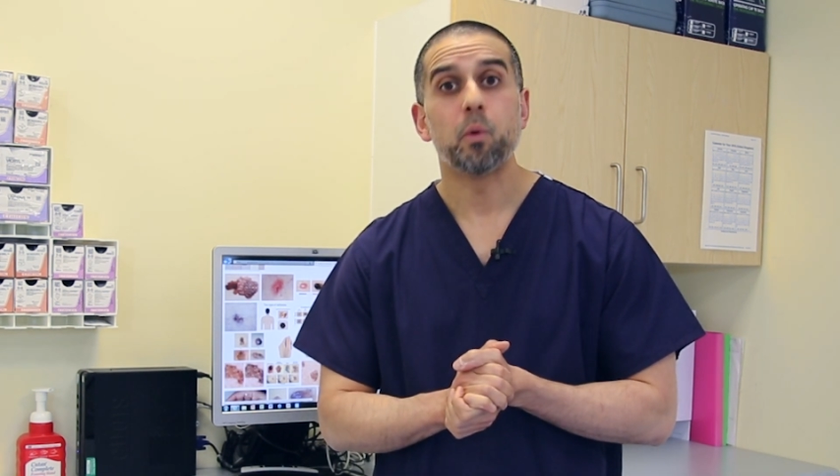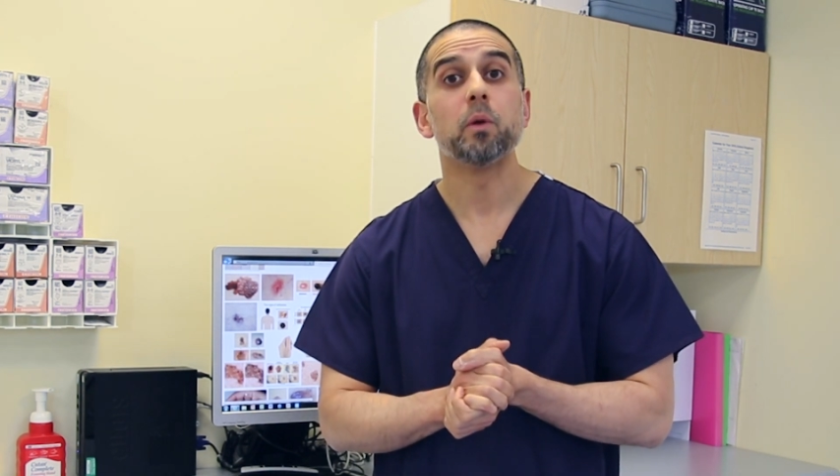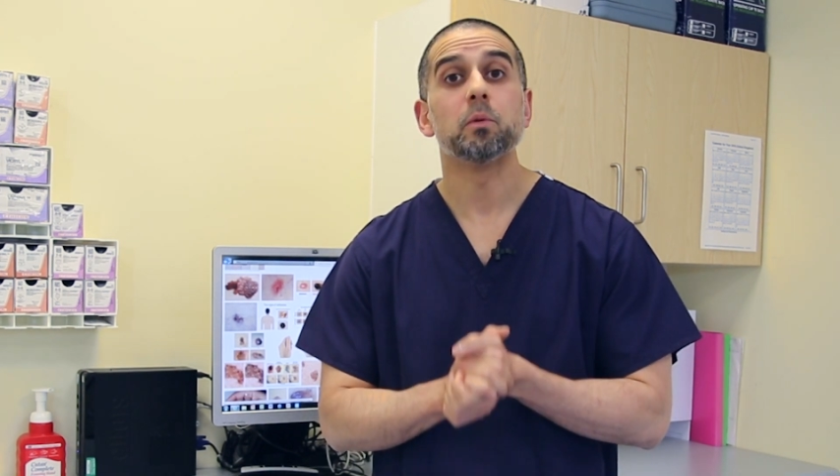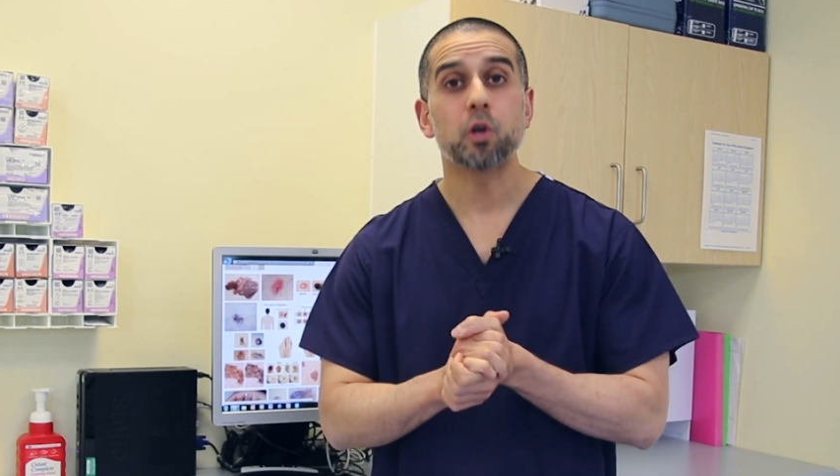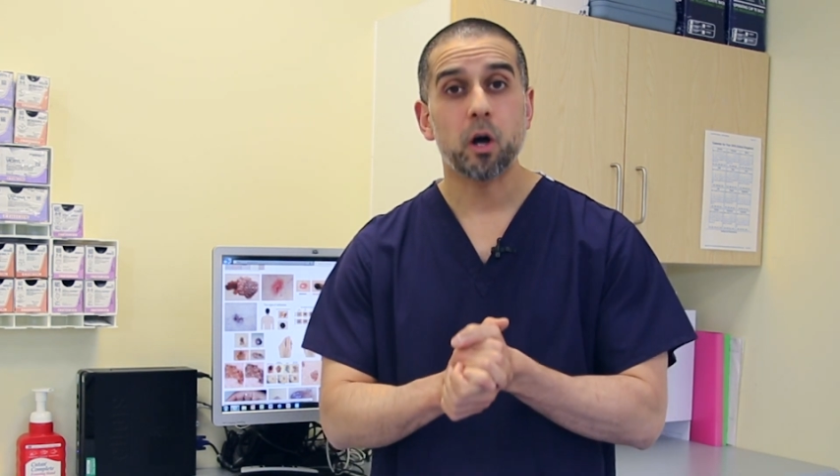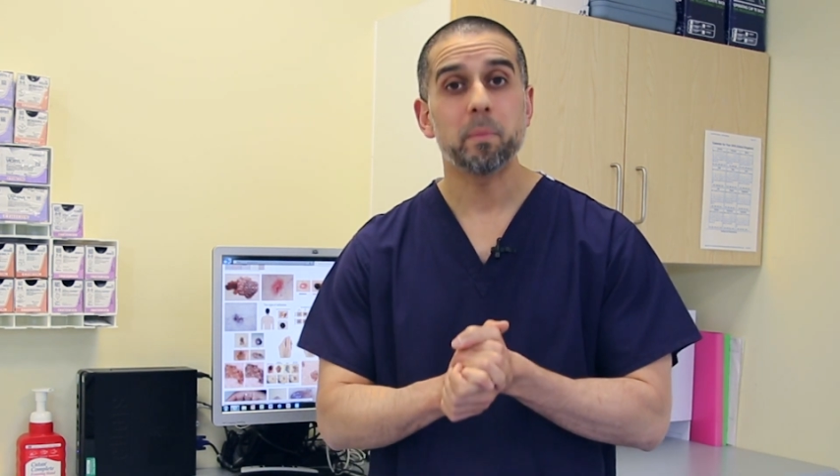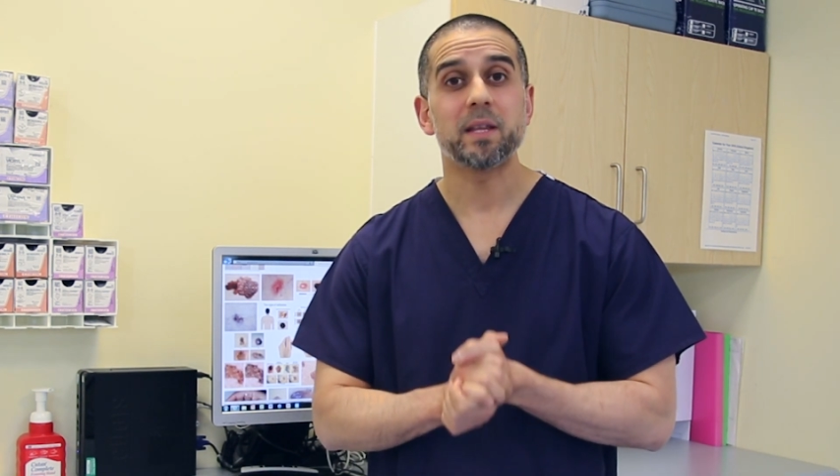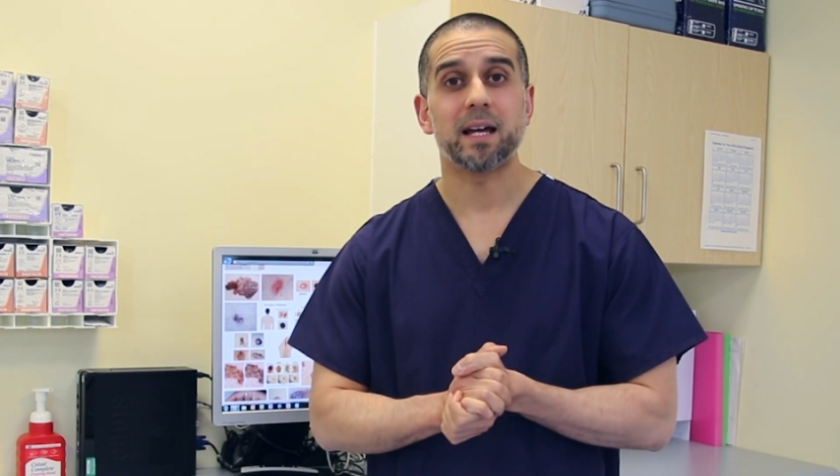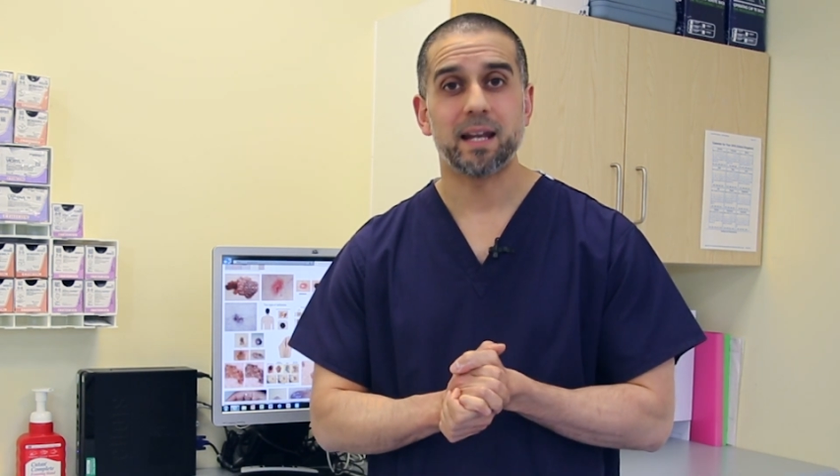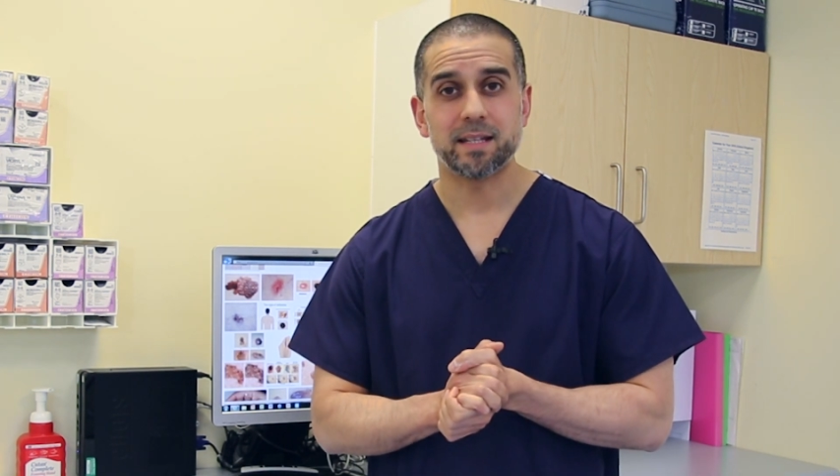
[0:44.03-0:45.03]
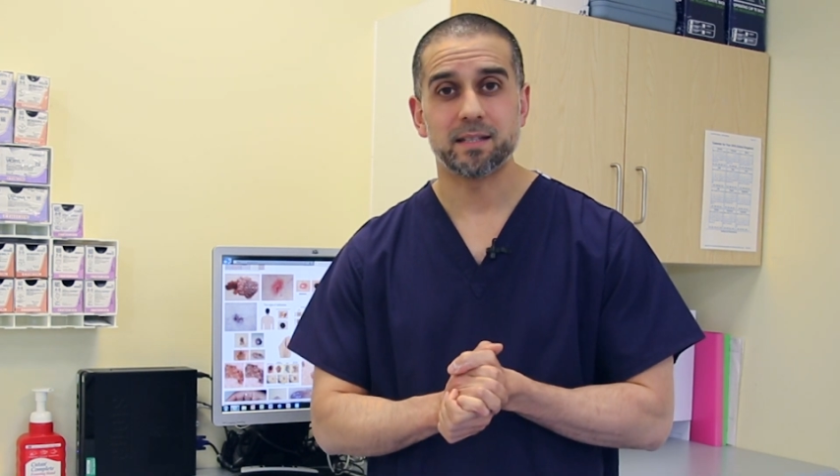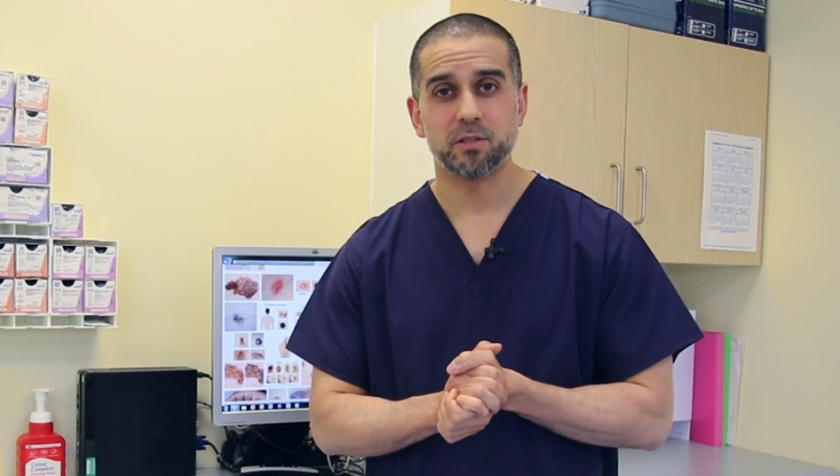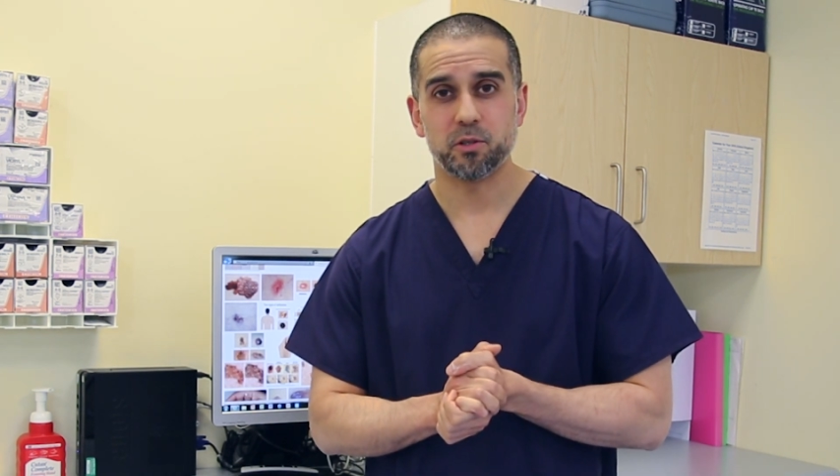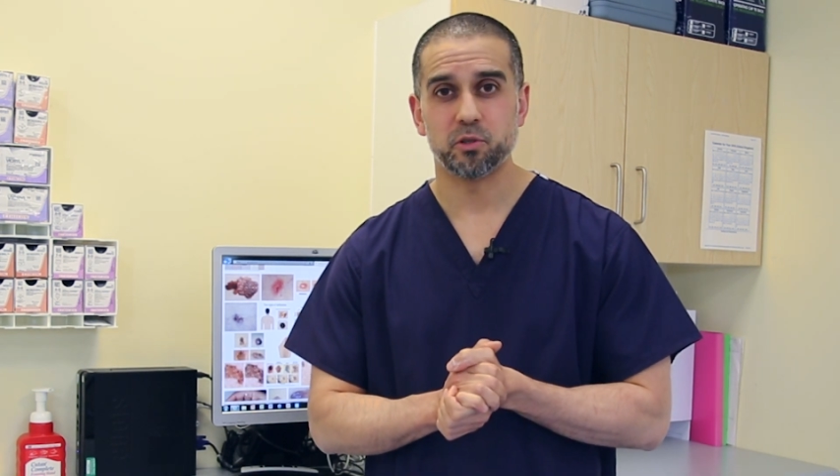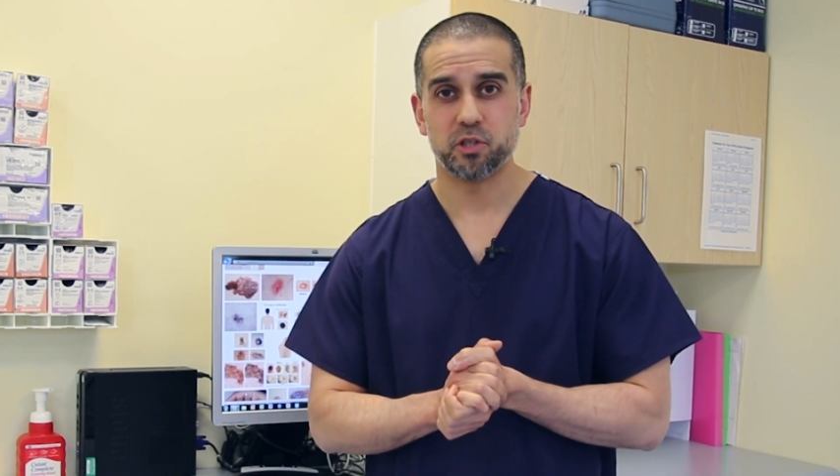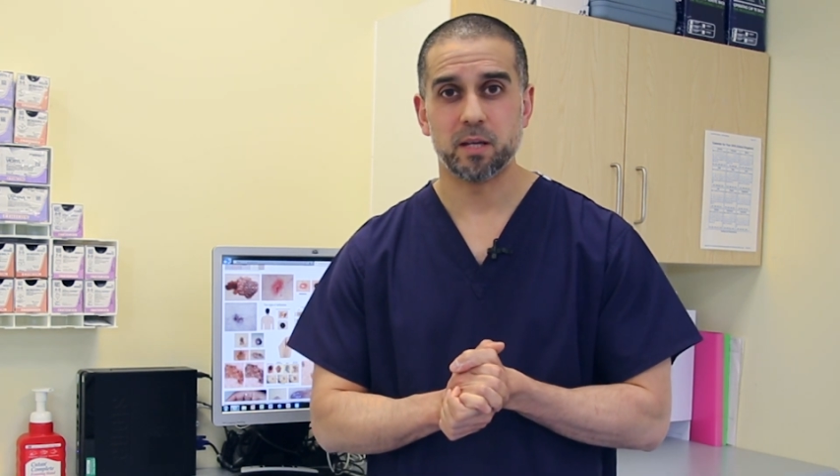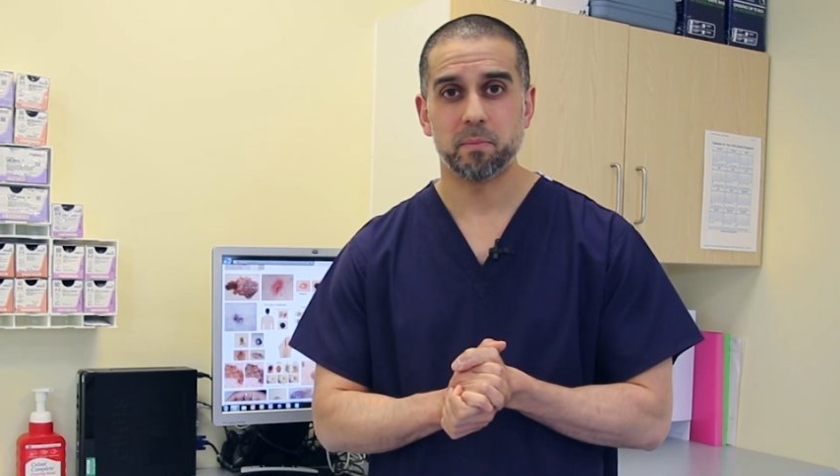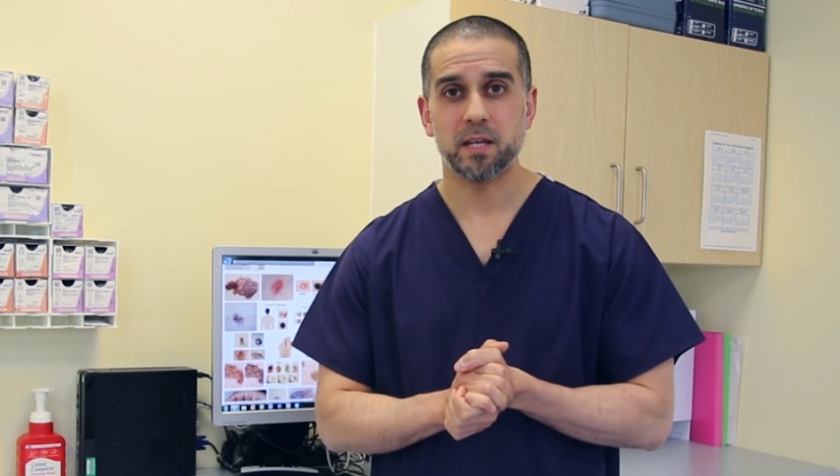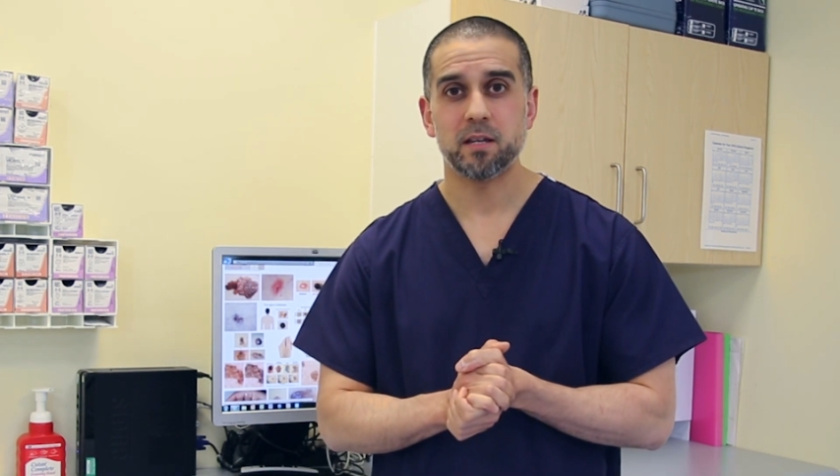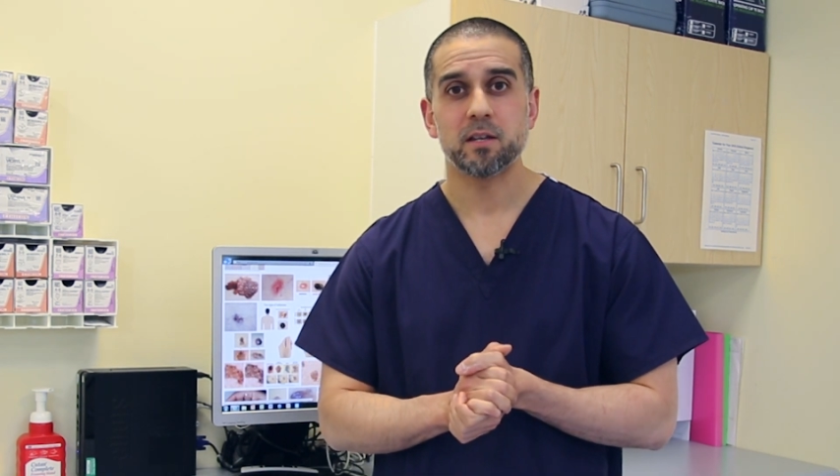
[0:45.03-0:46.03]
We will copy that letter to your
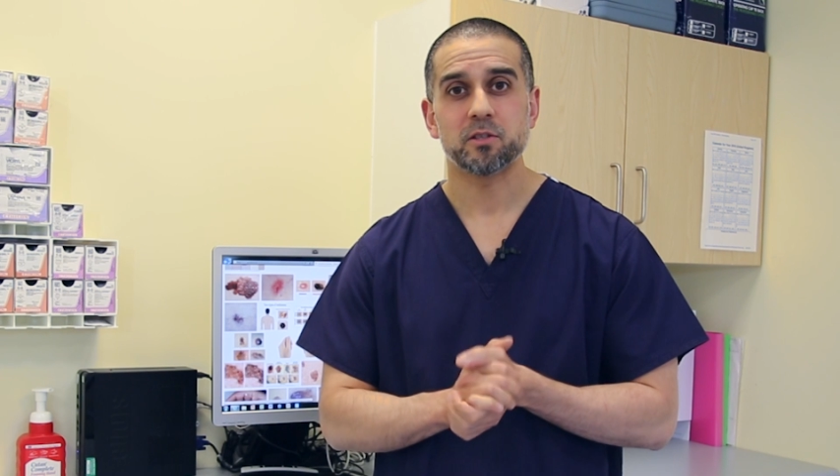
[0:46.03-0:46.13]
GP